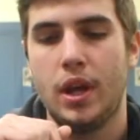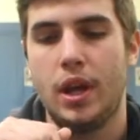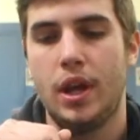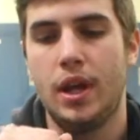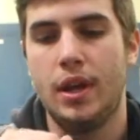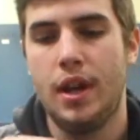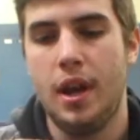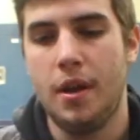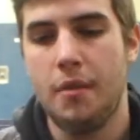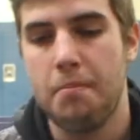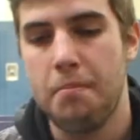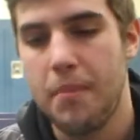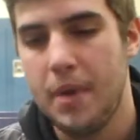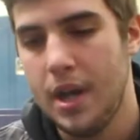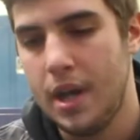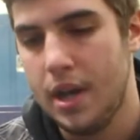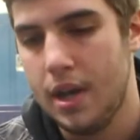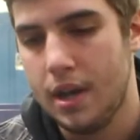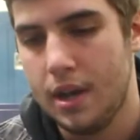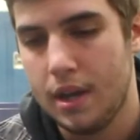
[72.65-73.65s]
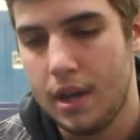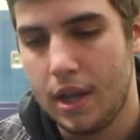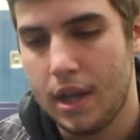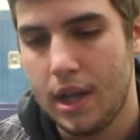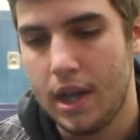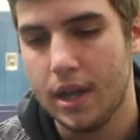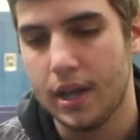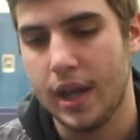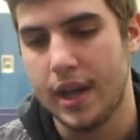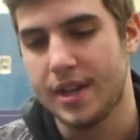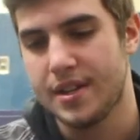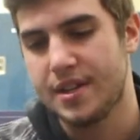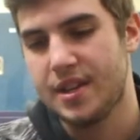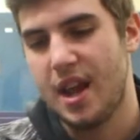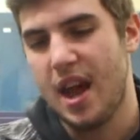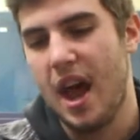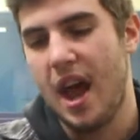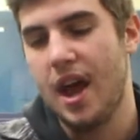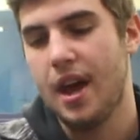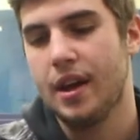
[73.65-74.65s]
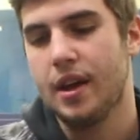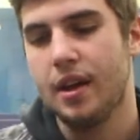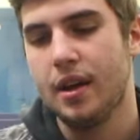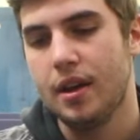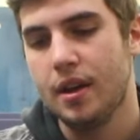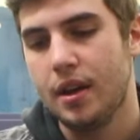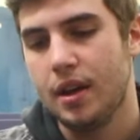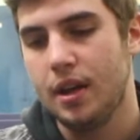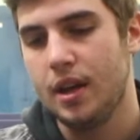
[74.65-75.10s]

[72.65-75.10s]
he didn't mean he likes egg.